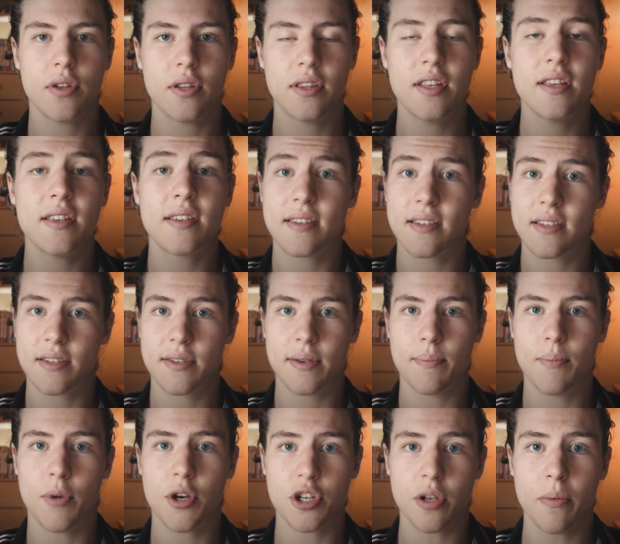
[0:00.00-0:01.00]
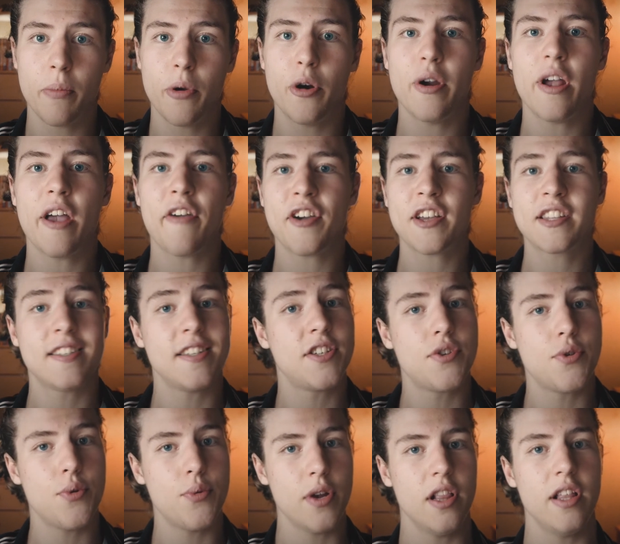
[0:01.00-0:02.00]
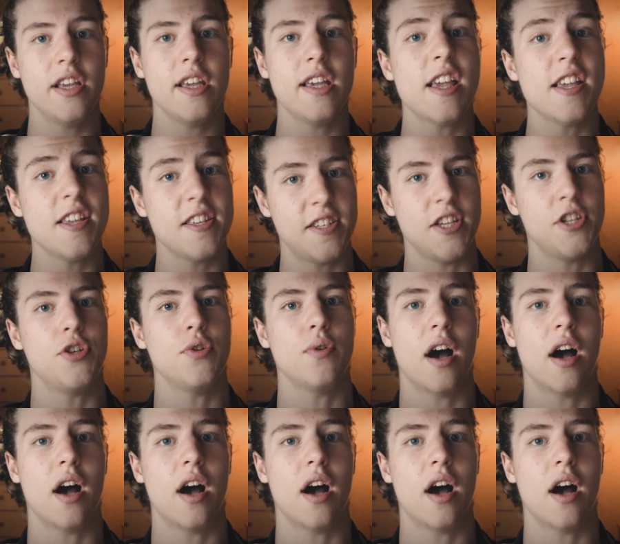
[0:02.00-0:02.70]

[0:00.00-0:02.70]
this motion blur effect is really easy to